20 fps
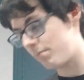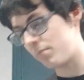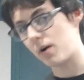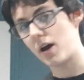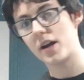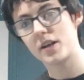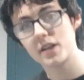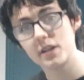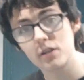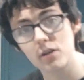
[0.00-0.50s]
But
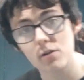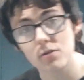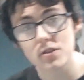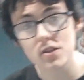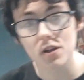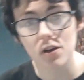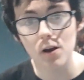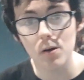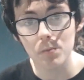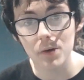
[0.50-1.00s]
I did go to
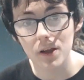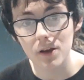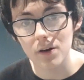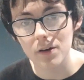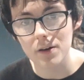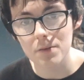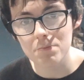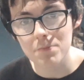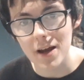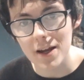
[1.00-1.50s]
Comic-Con
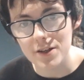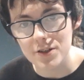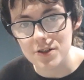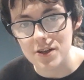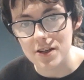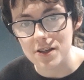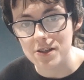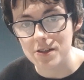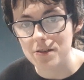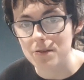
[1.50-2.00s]
in
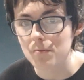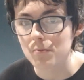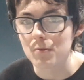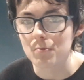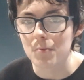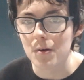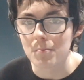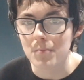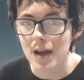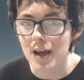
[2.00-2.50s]
Manchester with
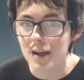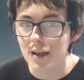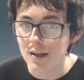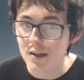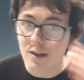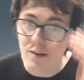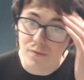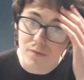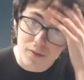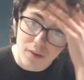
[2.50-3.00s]
my
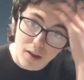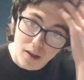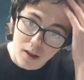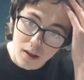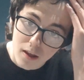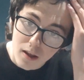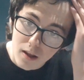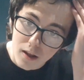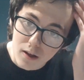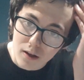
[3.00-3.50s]
mate.
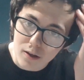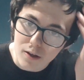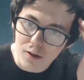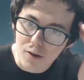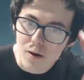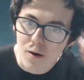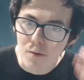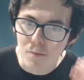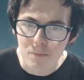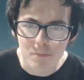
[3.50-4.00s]
You
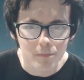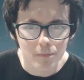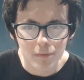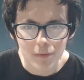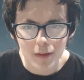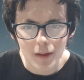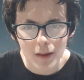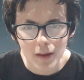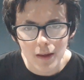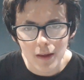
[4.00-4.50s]
know,
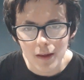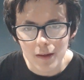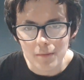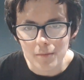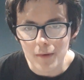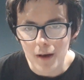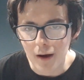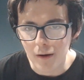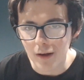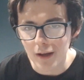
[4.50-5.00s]

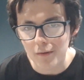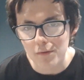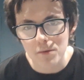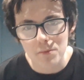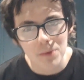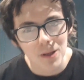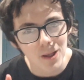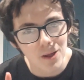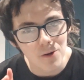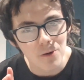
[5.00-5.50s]
I'll give him
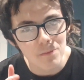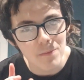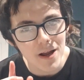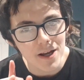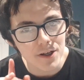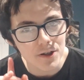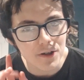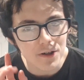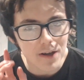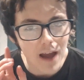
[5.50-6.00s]
a little
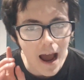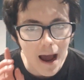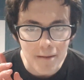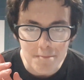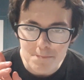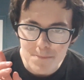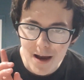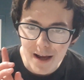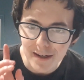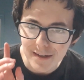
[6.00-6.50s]
mention.
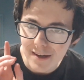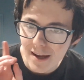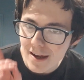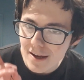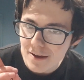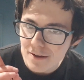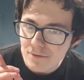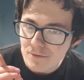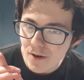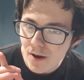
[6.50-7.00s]

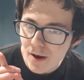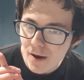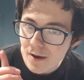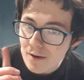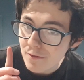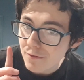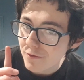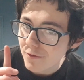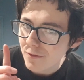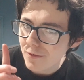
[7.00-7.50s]

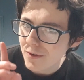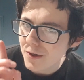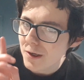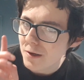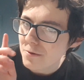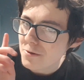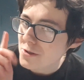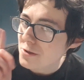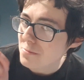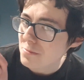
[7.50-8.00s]
Ant-Man95. You know,
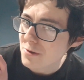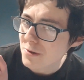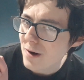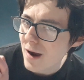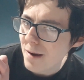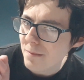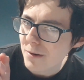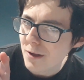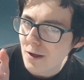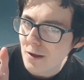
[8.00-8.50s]

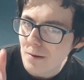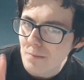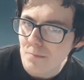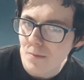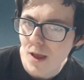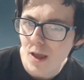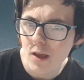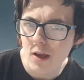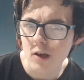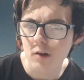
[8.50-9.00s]
subscribe to him.
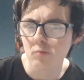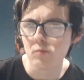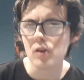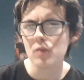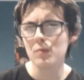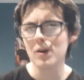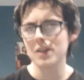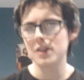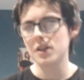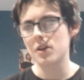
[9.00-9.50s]
We
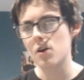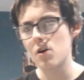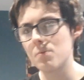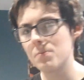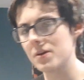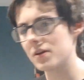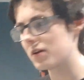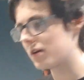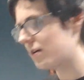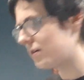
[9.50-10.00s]
went to
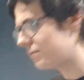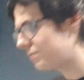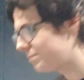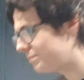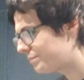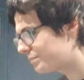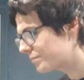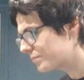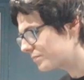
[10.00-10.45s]
Comic-Con.